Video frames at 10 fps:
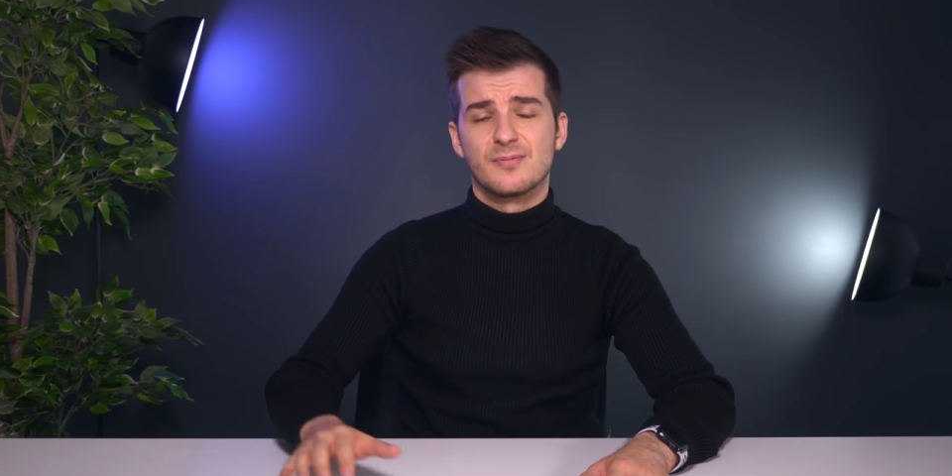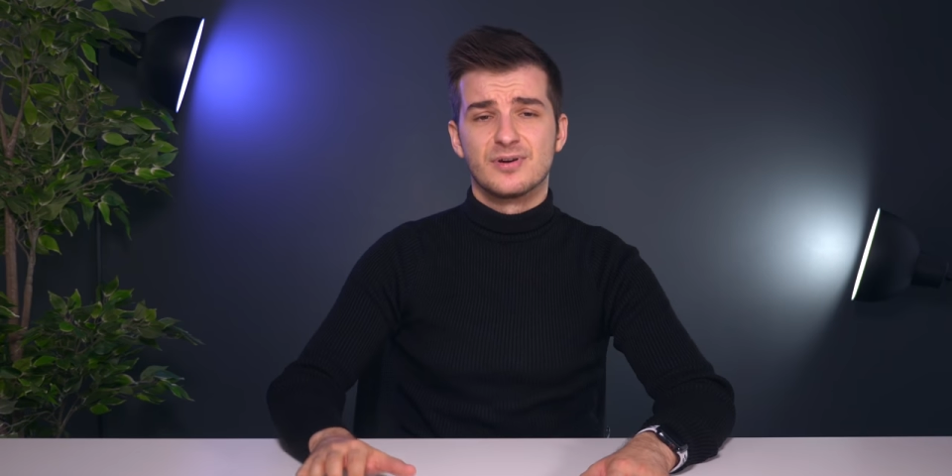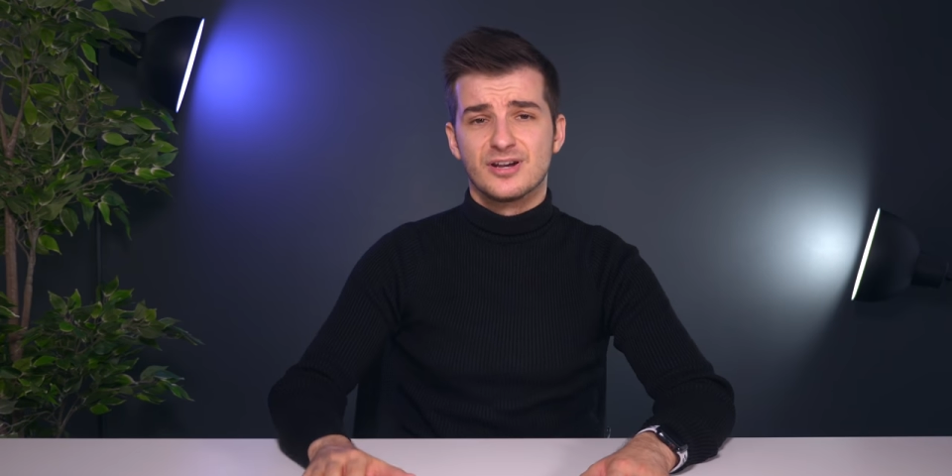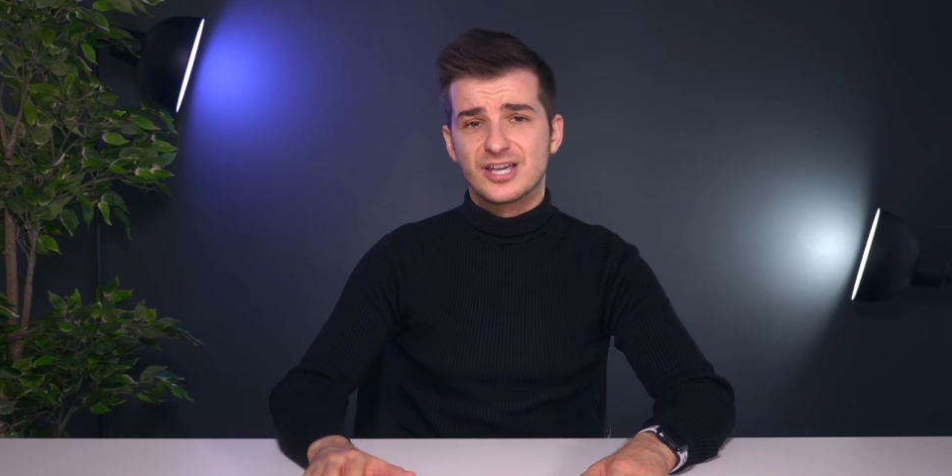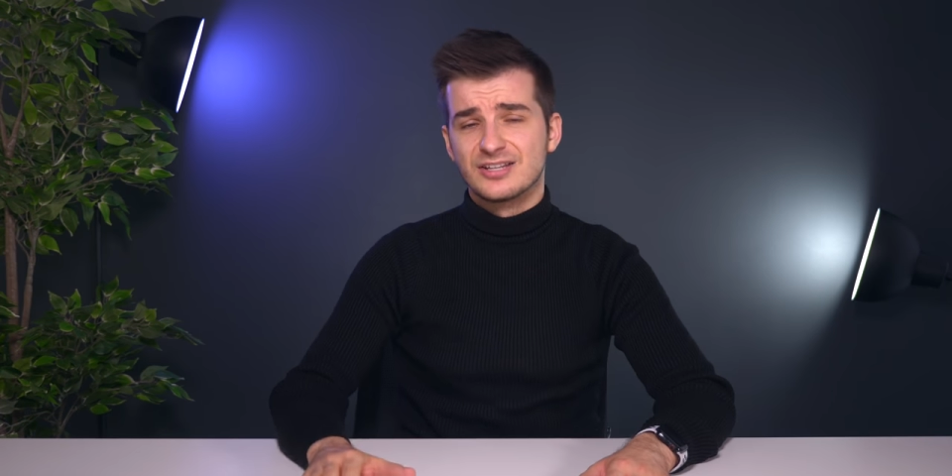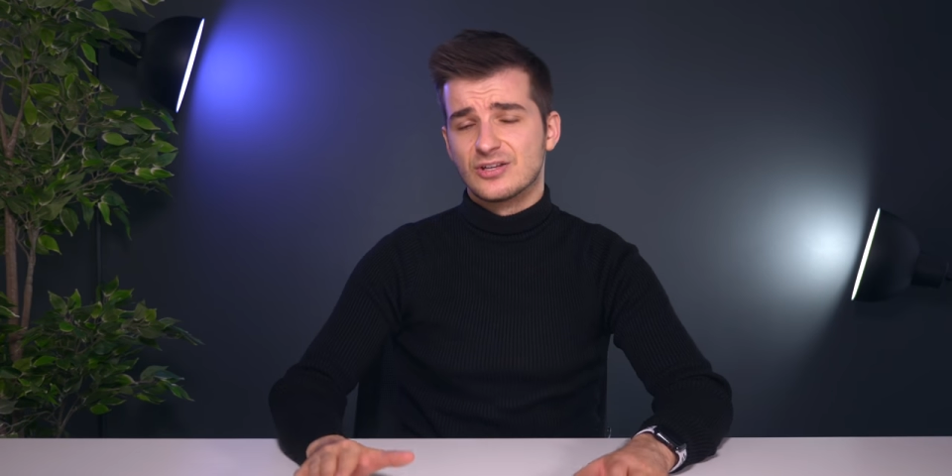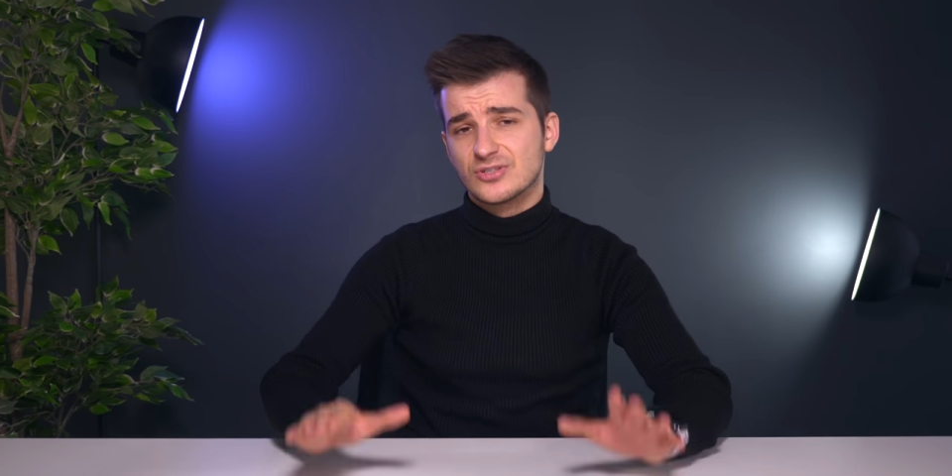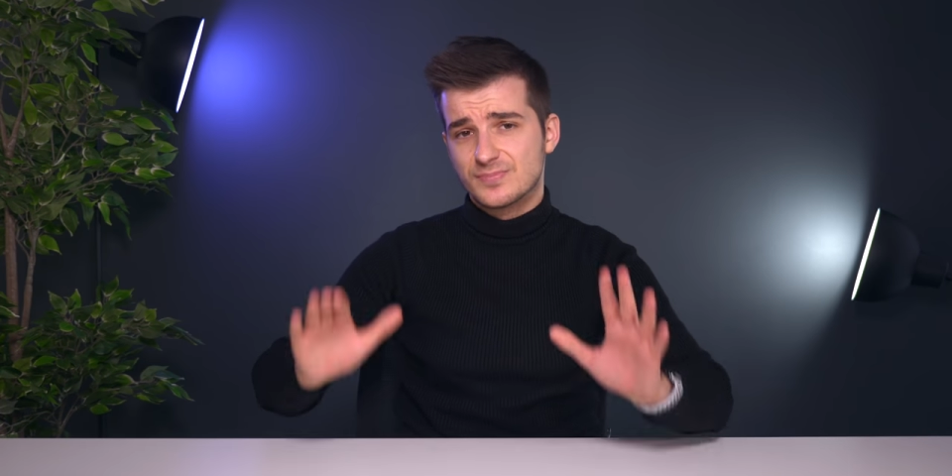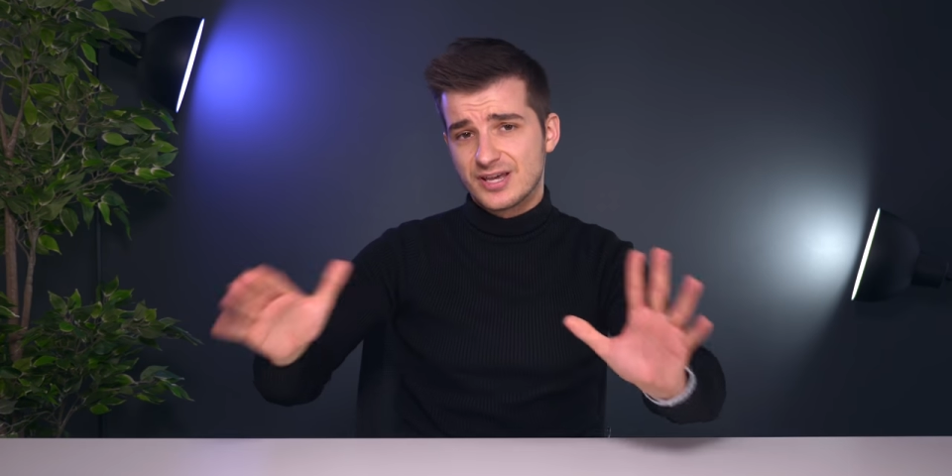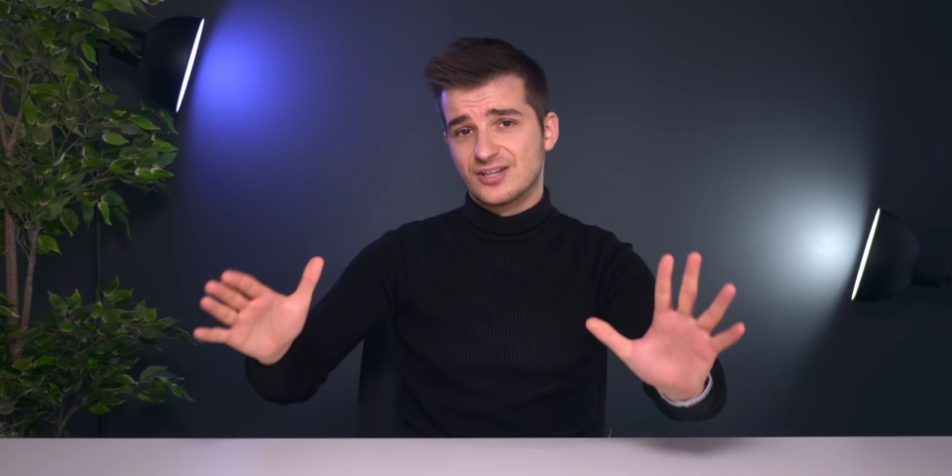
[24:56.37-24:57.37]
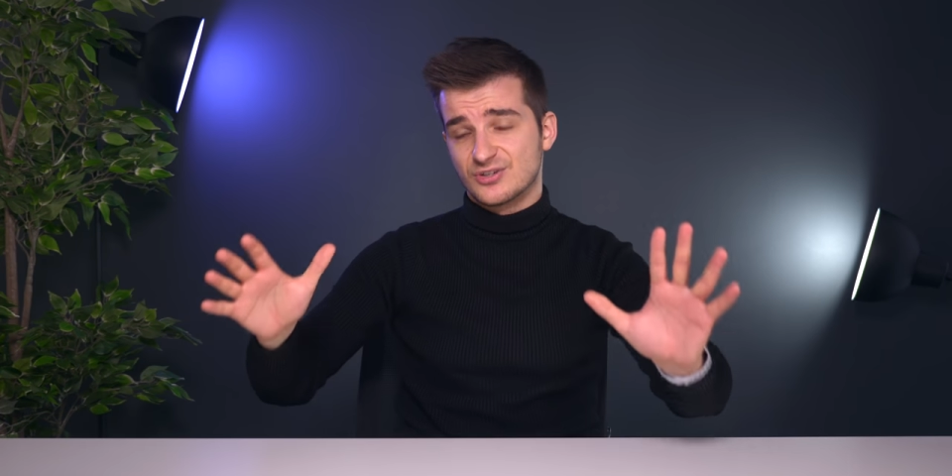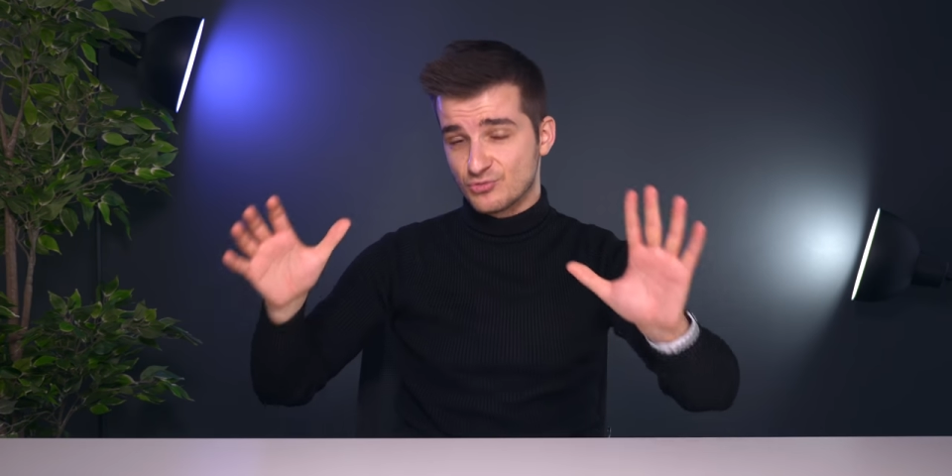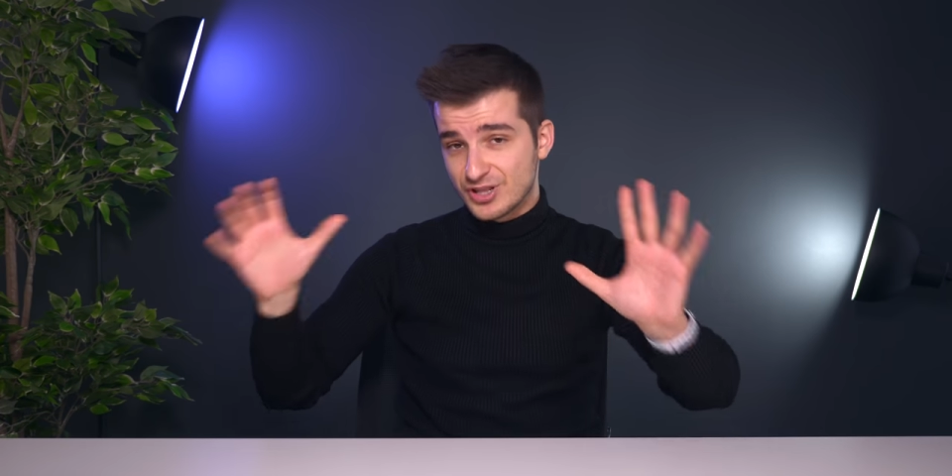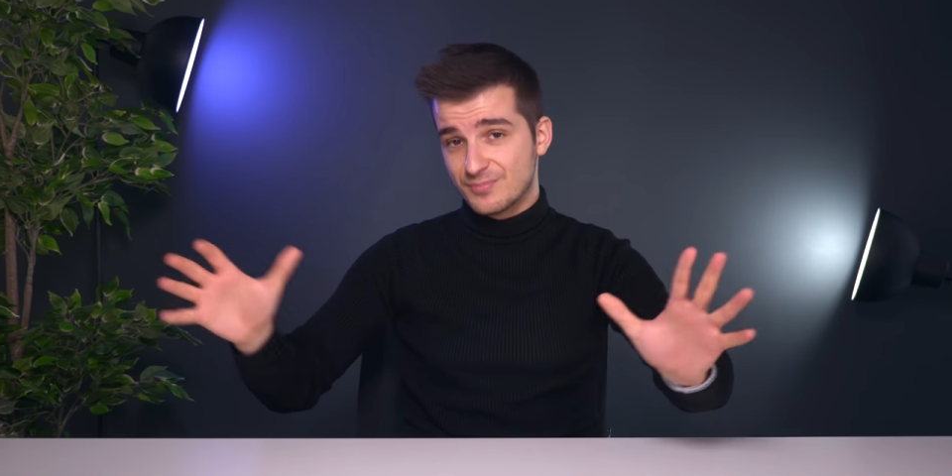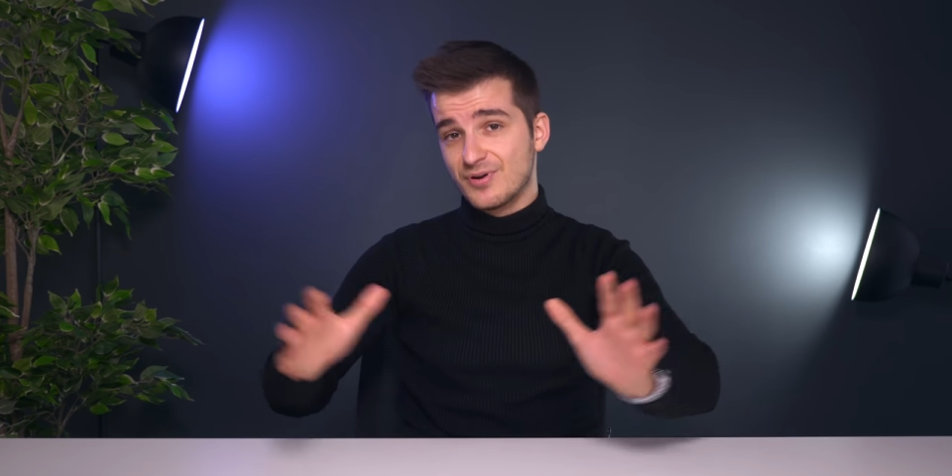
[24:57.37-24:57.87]
But again, those betas are
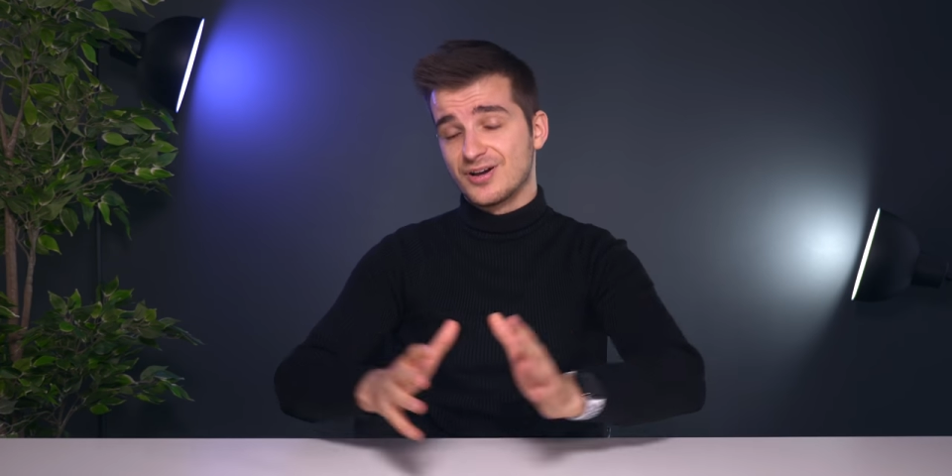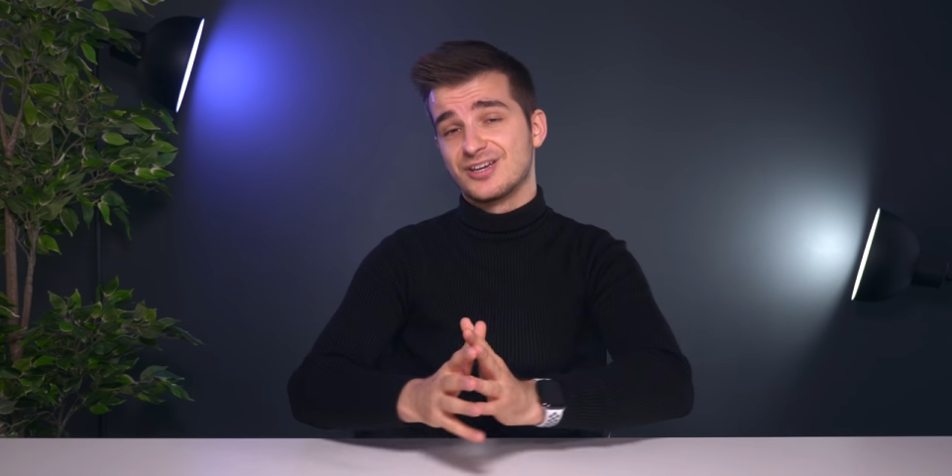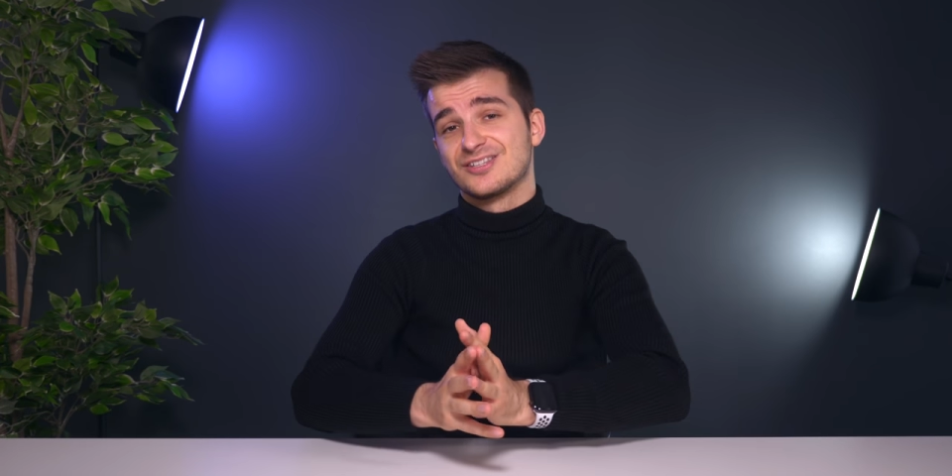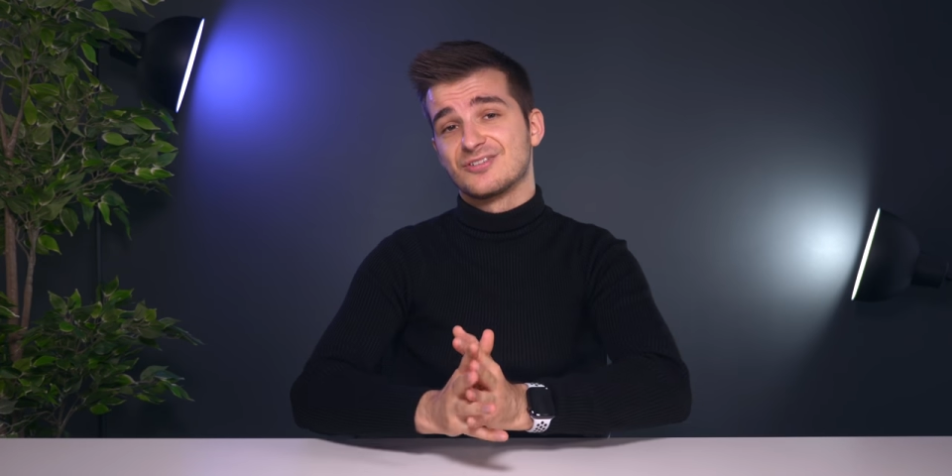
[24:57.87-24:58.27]
really buggy,